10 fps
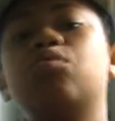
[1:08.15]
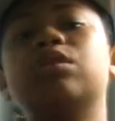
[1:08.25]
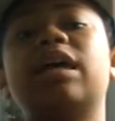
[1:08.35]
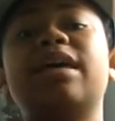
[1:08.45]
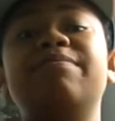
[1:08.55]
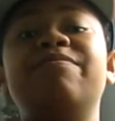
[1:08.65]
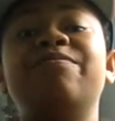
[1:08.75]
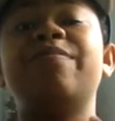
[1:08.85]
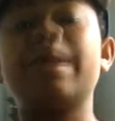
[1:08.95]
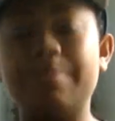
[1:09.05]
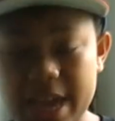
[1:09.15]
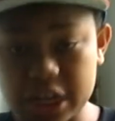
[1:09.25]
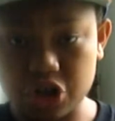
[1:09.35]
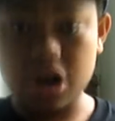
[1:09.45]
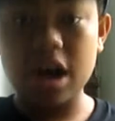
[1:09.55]
was a
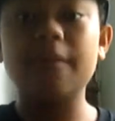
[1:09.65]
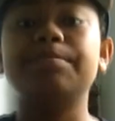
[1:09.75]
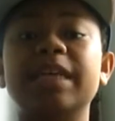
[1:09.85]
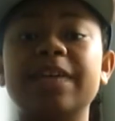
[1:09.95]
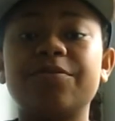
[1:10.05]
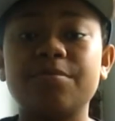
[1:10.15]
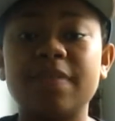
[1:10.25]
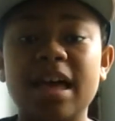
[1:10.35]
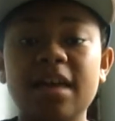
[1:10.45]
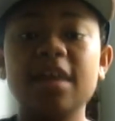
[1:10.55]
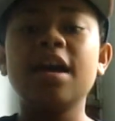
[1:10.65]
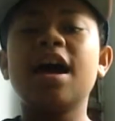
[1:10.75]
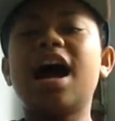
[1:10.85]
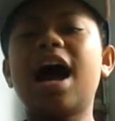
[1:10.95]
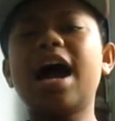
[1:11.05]
major update from that,
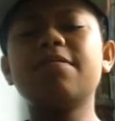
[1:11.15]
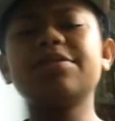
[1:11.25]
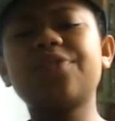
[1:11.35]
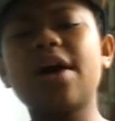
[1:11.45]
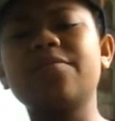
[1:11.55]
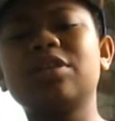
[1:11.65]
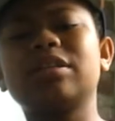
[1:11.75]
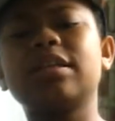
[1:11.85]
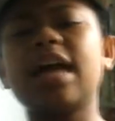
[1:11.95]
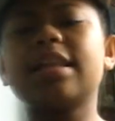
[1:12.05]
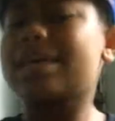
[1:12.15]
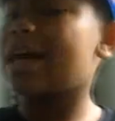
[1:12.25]
iOS 5 looked a lot like